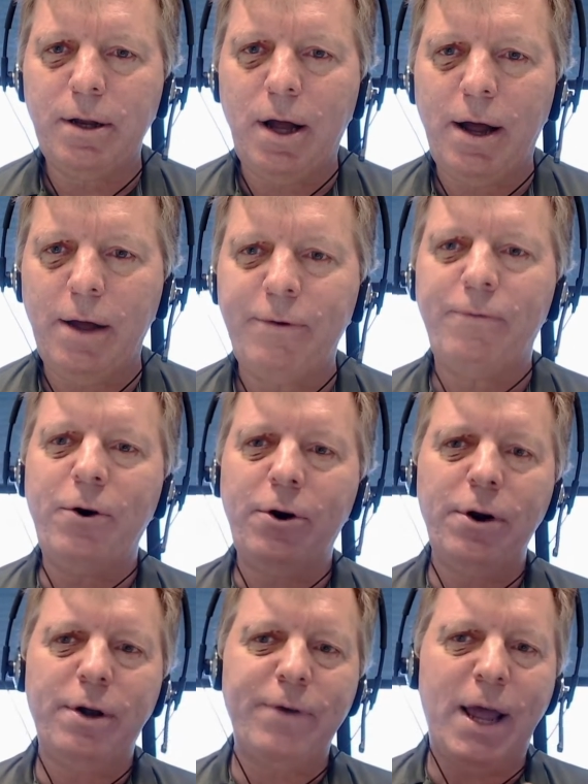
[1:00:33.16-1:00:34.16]
uh, if you've
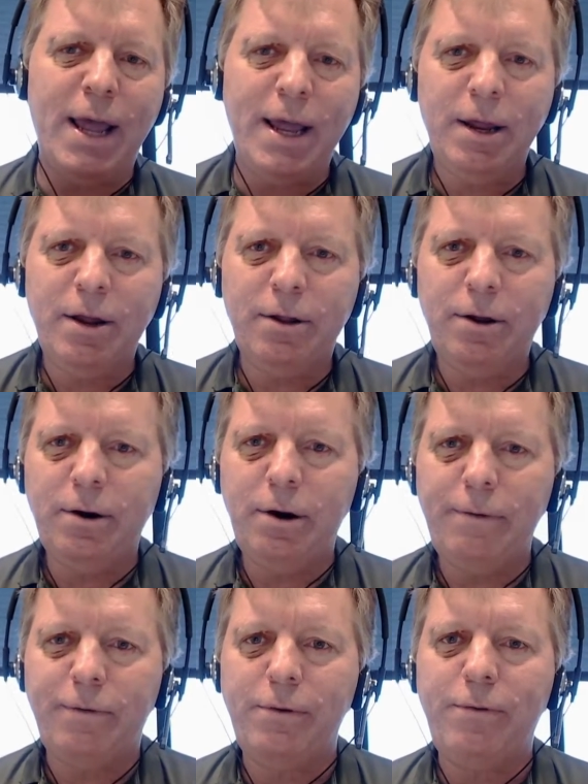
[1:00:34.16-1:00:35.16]
heard of
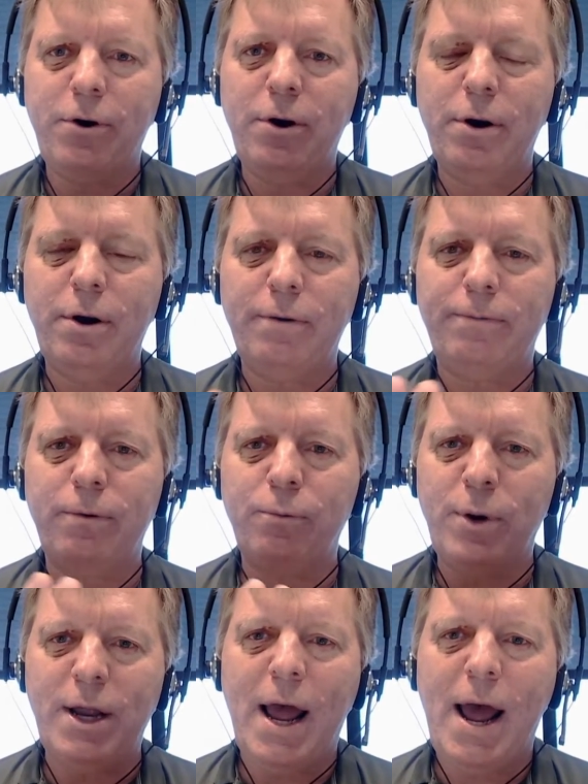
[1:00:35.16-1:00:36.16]
Angular, if you've heard of
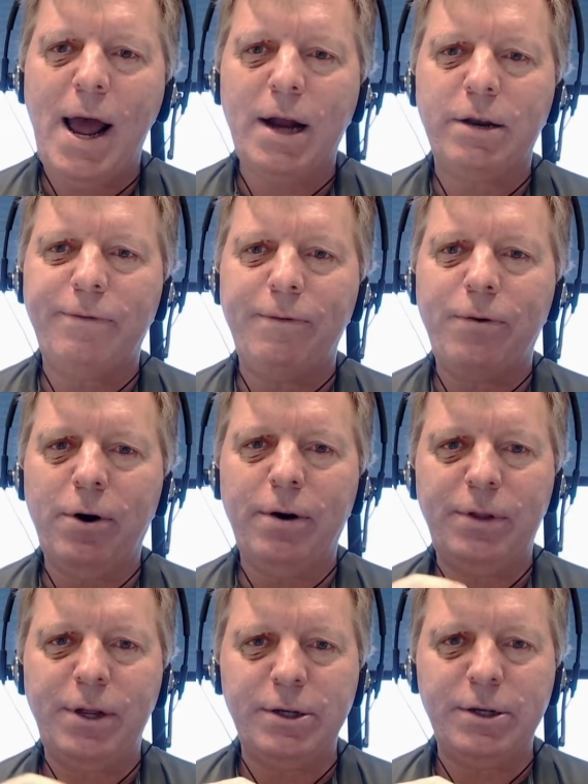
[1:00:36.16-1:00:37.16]
React, if you've heard
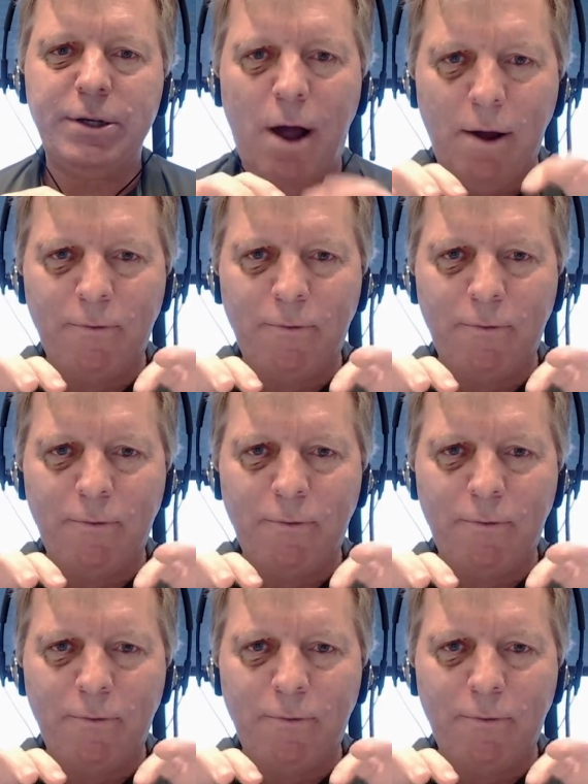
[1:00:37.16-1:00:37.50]
of these